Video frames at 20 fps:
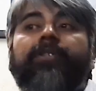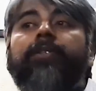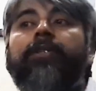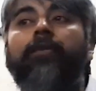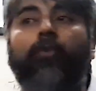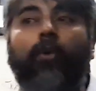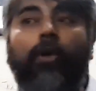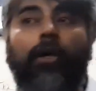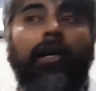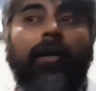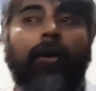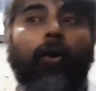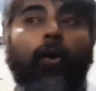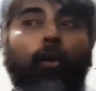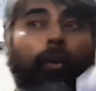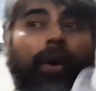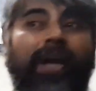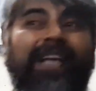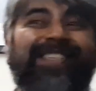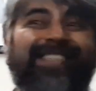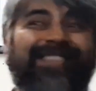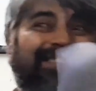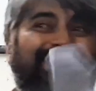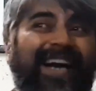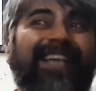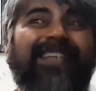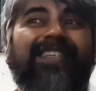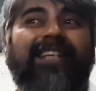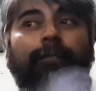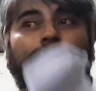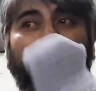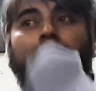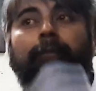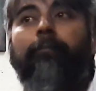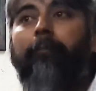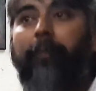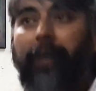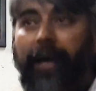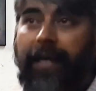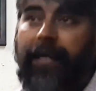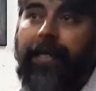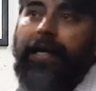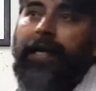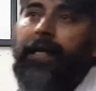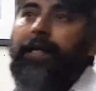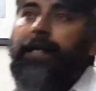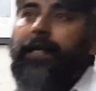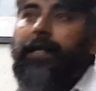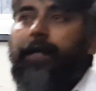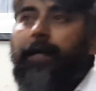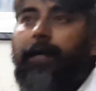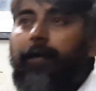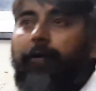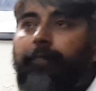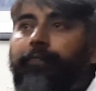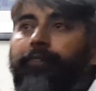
in the world where strikes have been made illegal.